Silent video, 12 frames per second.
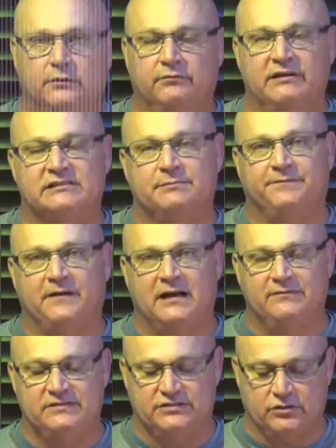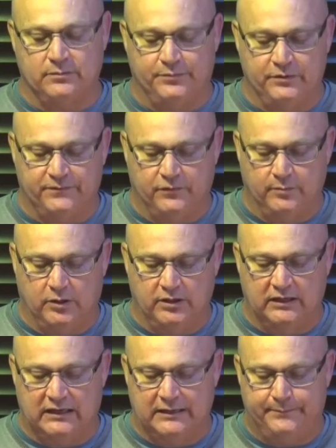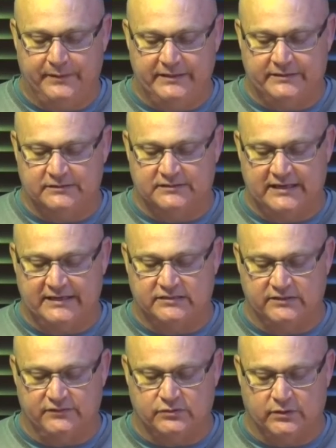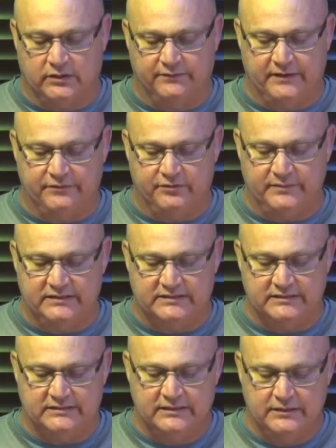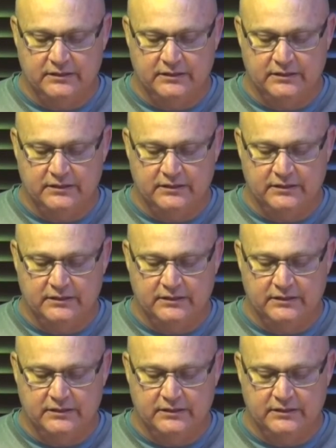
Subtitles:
Race number 5 is the Computer Form Online Pinnacle Stakes over 1,200 metres.